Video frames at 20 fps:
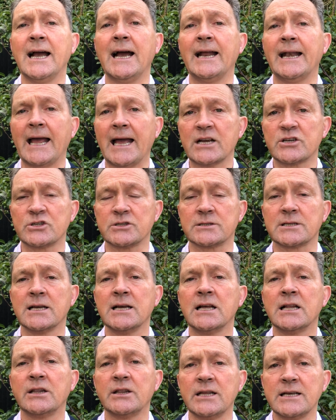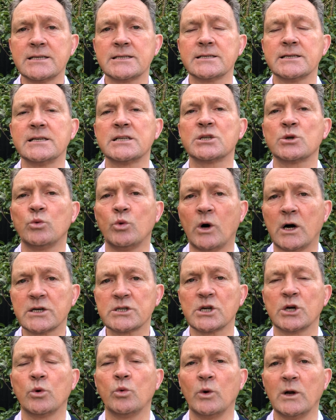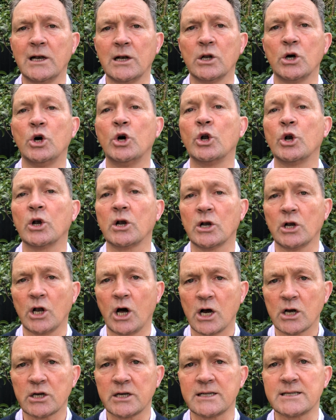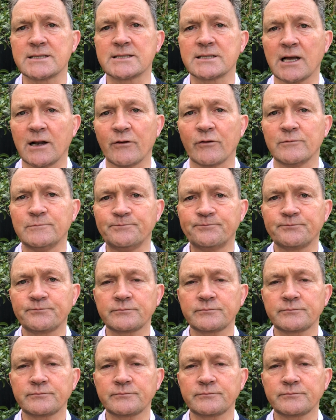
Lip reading: and anxious, this is what will unlock itself.